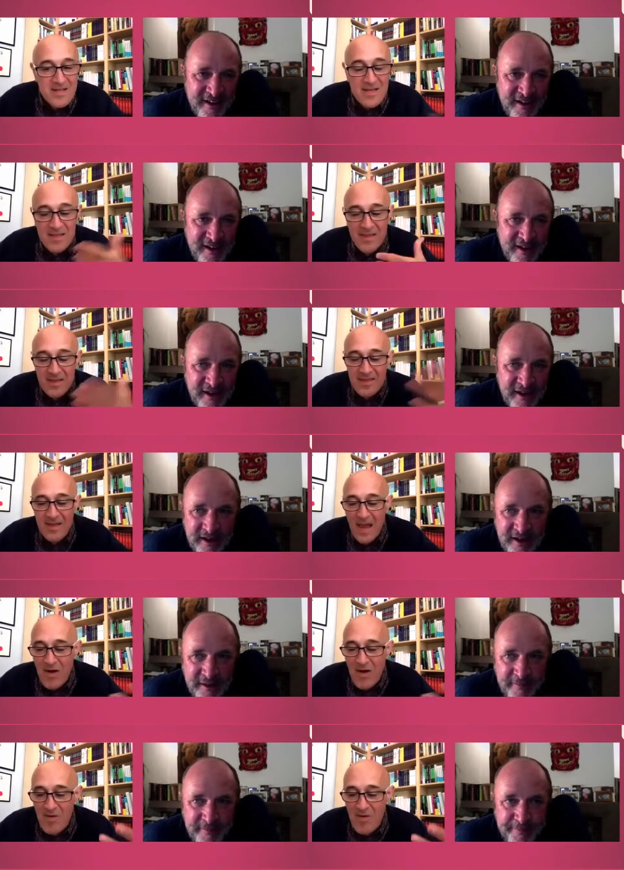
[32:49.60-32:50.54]
Speaker 1: the the
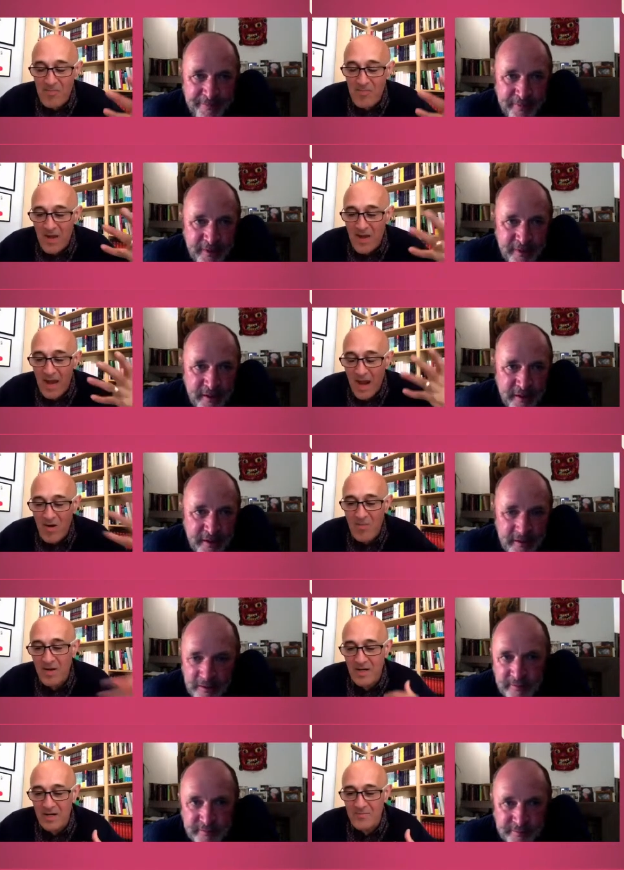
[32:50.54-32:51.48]
Arab uh,
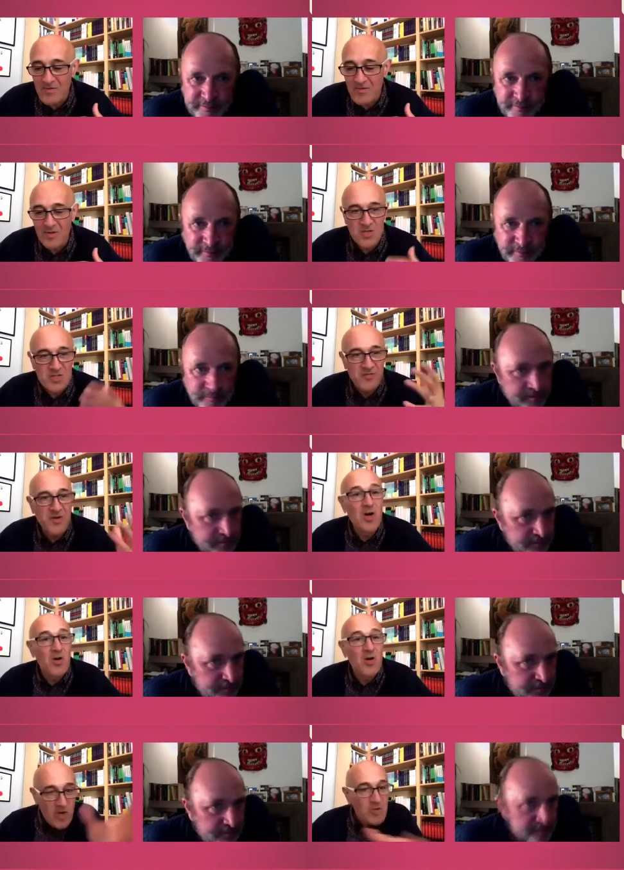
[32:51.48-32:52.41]
Arabic um,
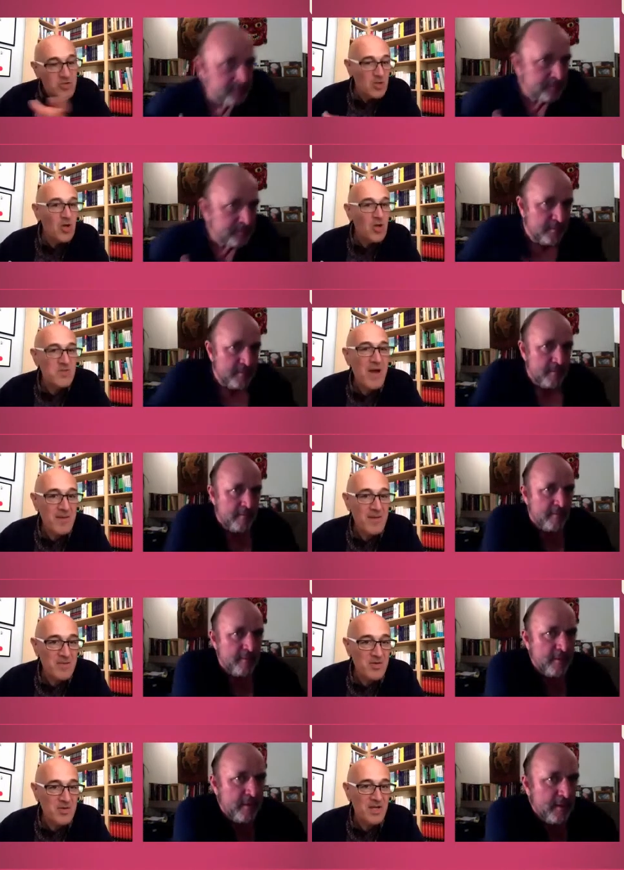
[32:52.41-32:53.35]
philosopher, wrote a lot
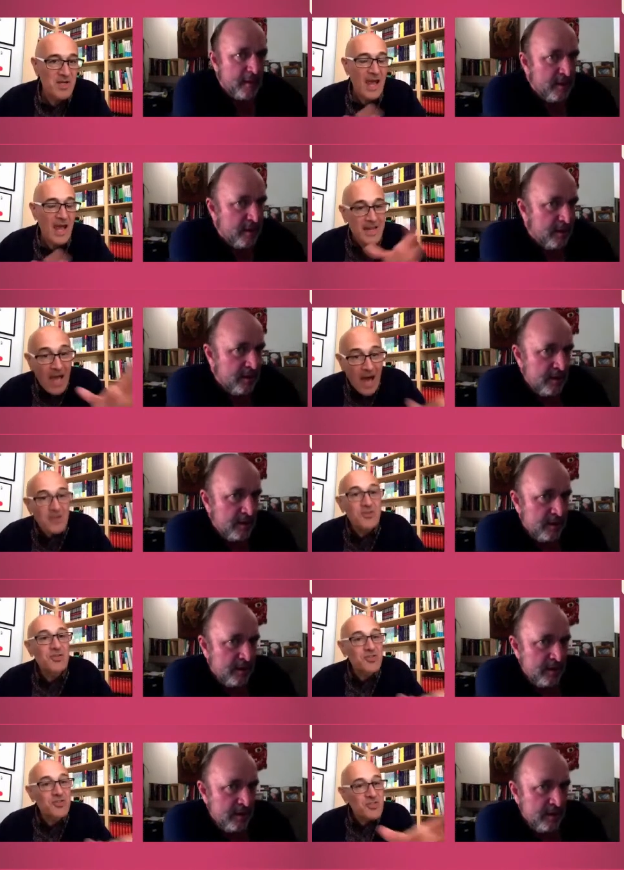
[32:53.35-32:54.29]
about music, and he
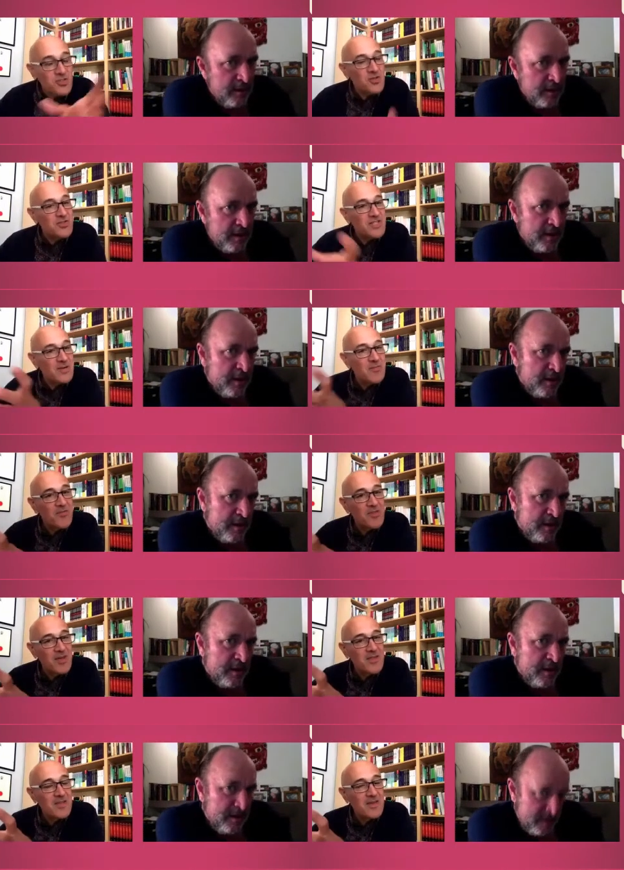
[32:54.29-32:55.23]
understood some
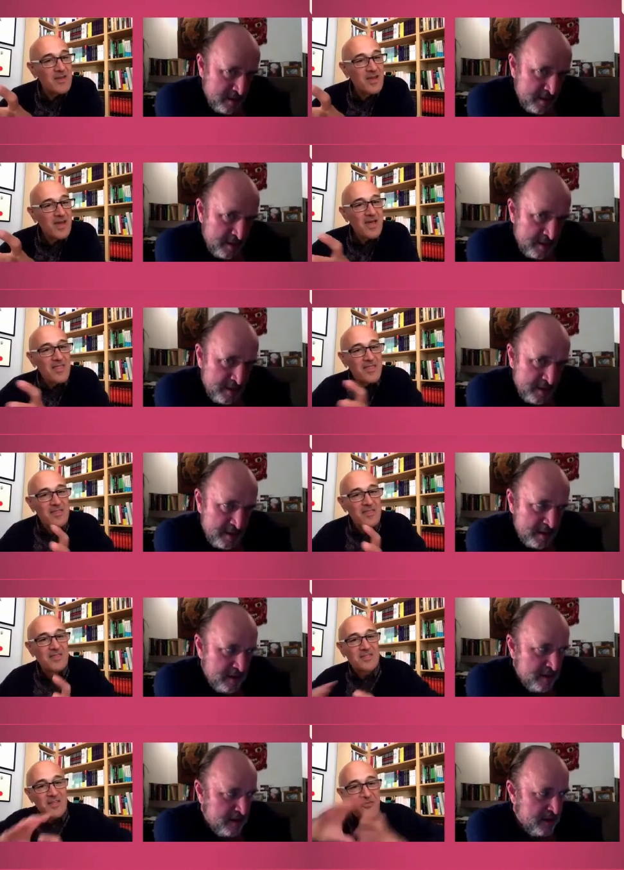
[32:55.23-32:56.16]
of the, the
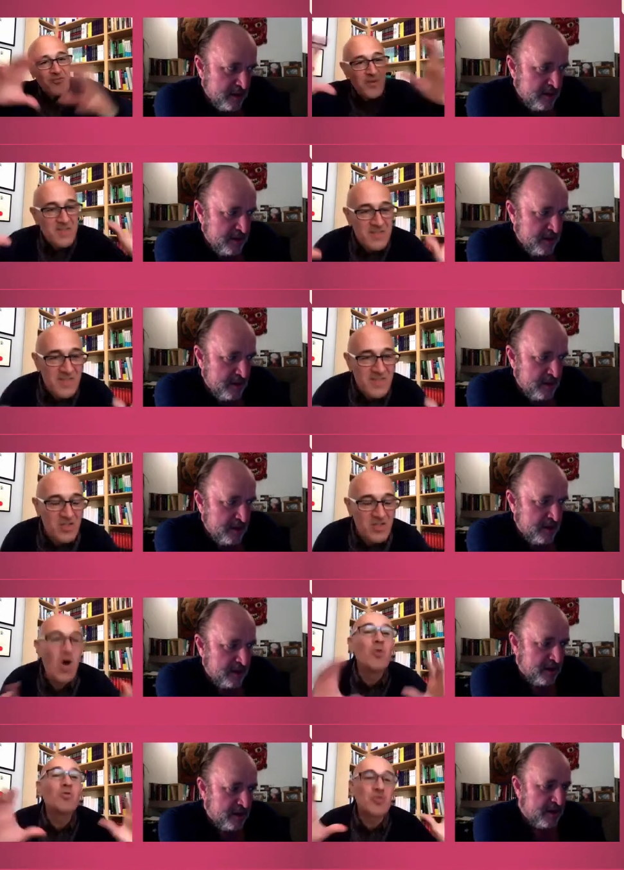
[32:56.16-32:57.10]
the the
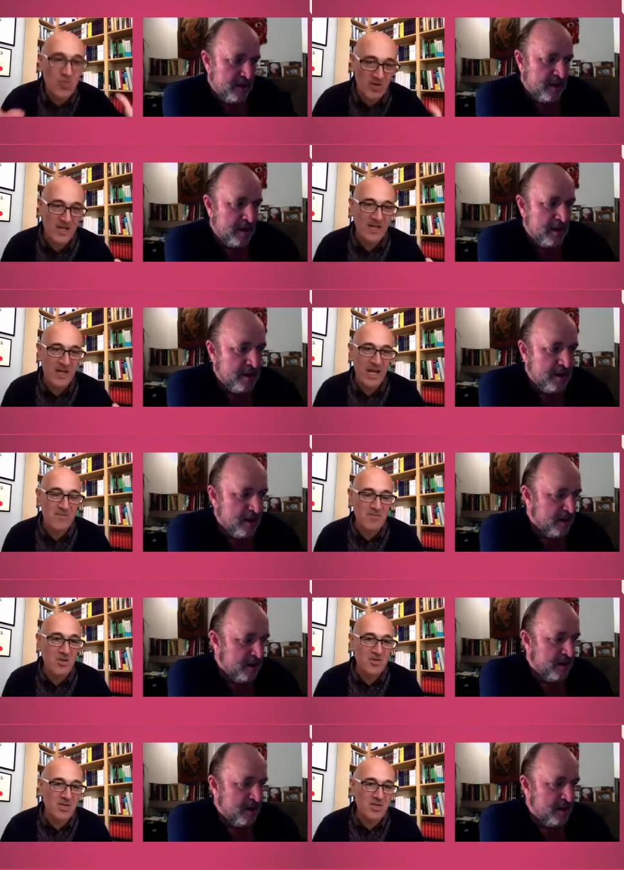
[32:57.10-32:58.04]
differences culturally
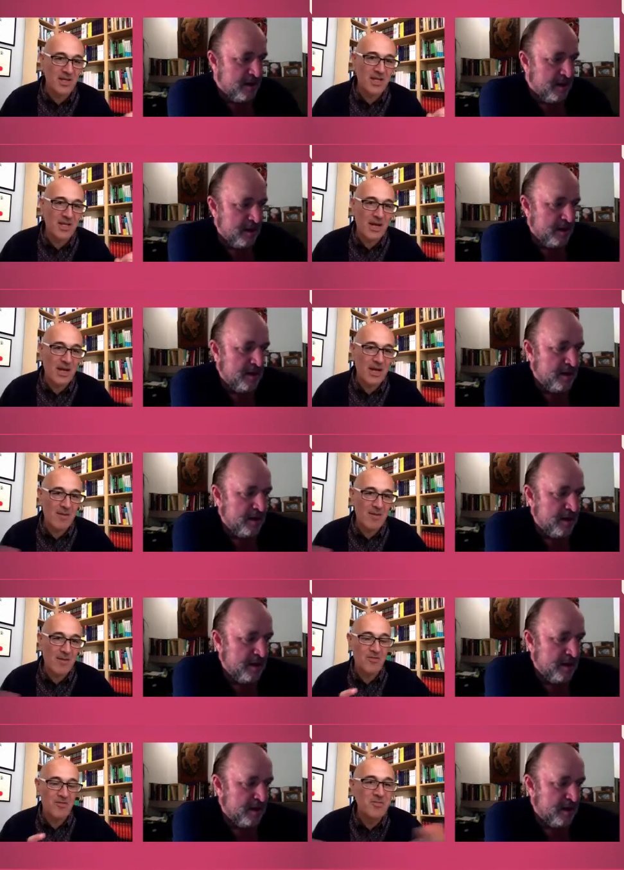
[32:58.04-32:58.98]
in music coming
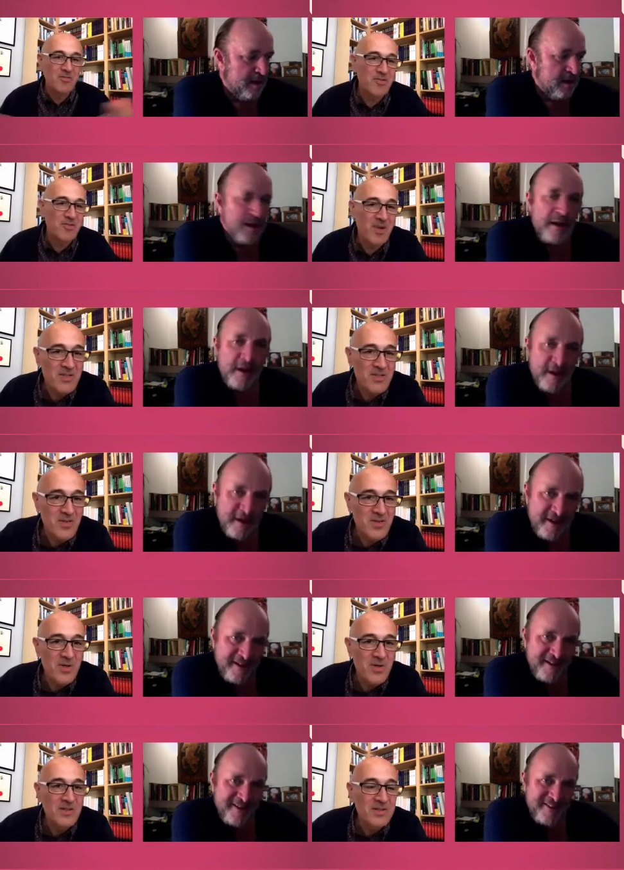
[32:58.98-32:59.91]
from different parts of the
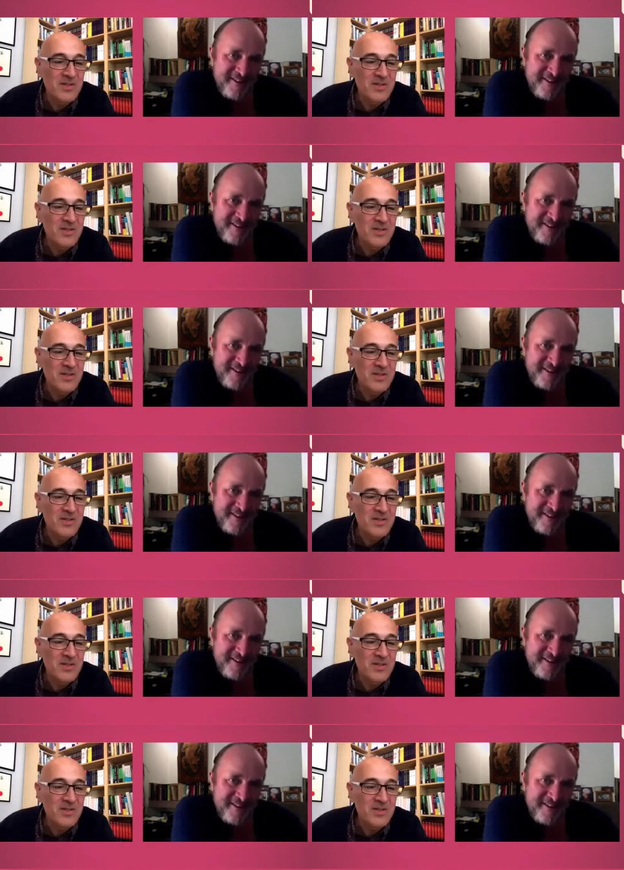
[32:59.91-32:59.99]
world.